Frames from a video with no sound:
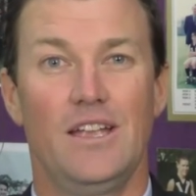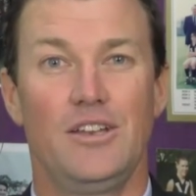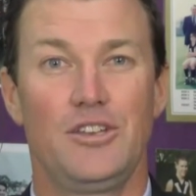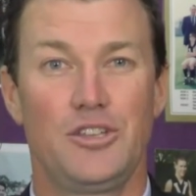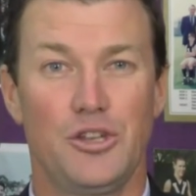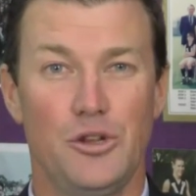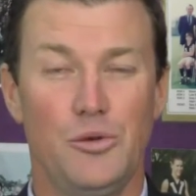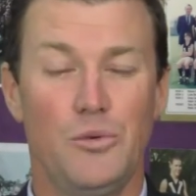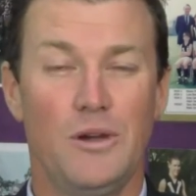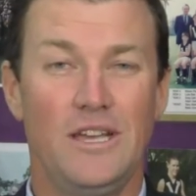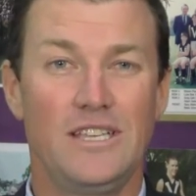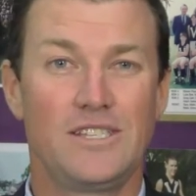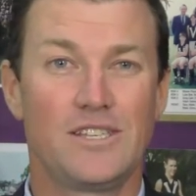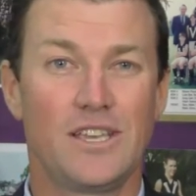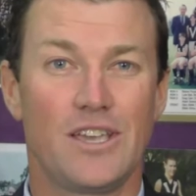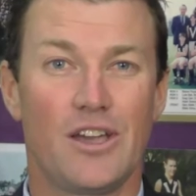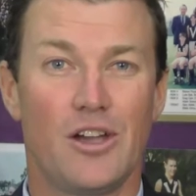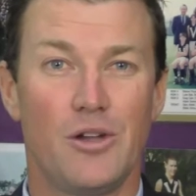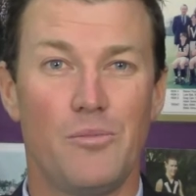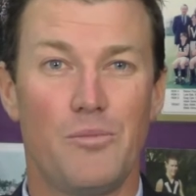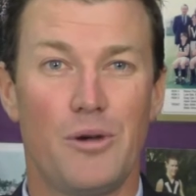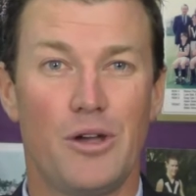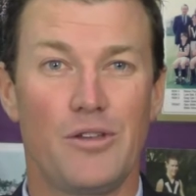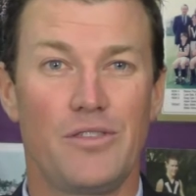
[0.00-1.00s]
Two weeks
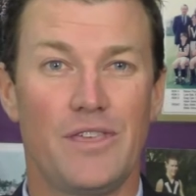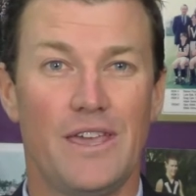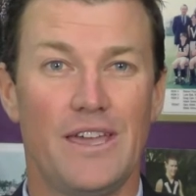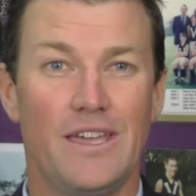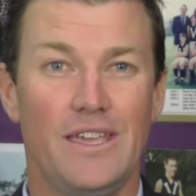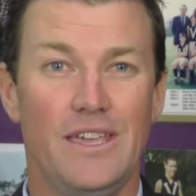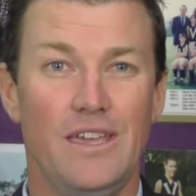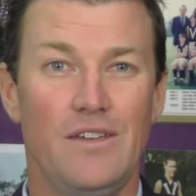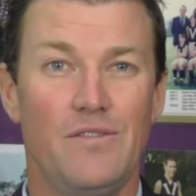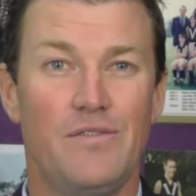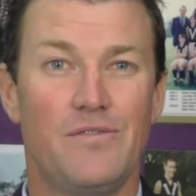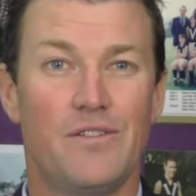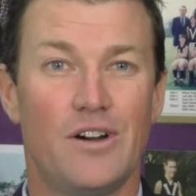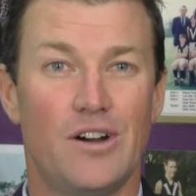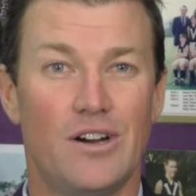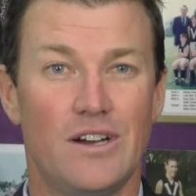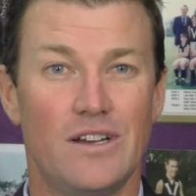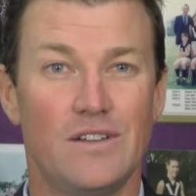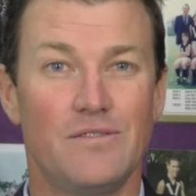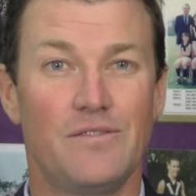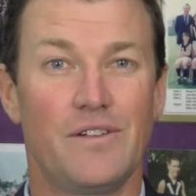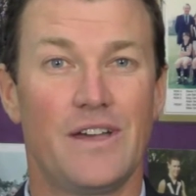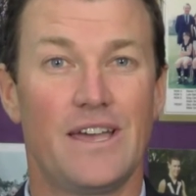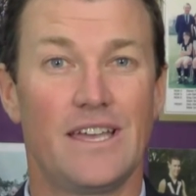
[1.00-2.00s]
ago, both our Year
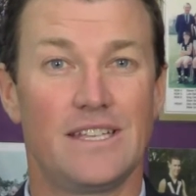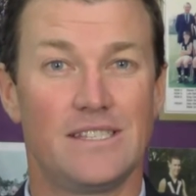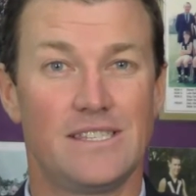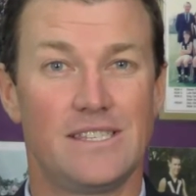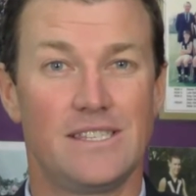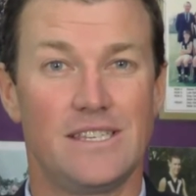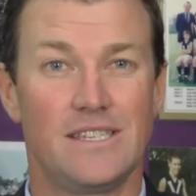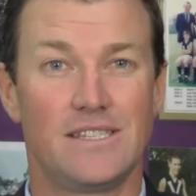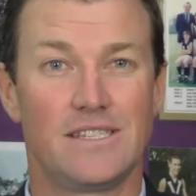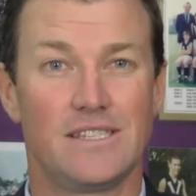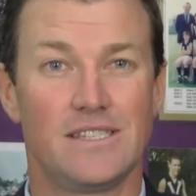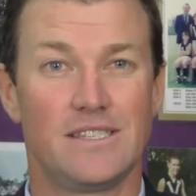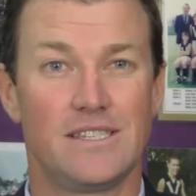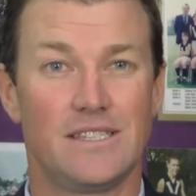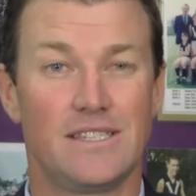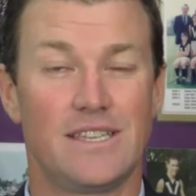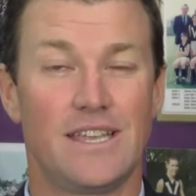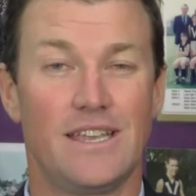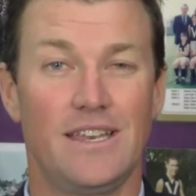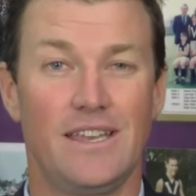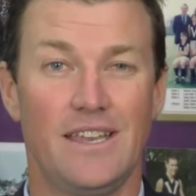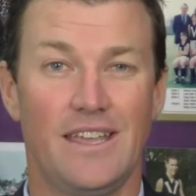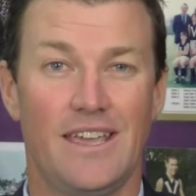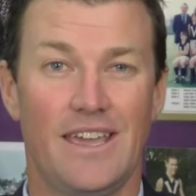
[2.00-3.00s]
5 and 6s
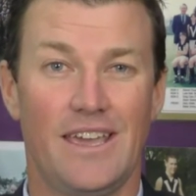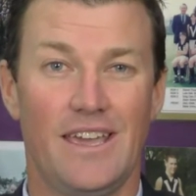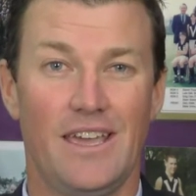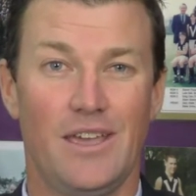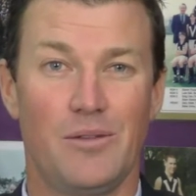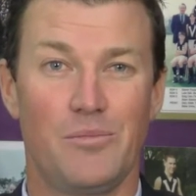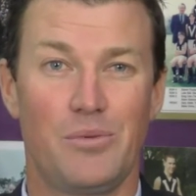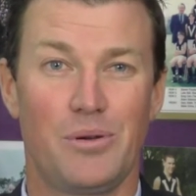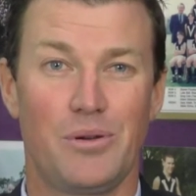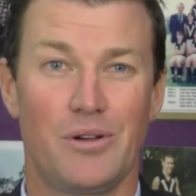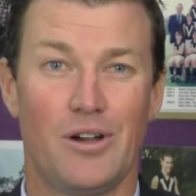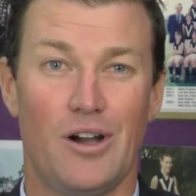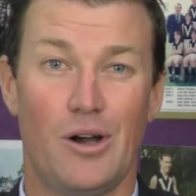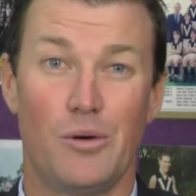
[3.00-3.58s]
attended camp.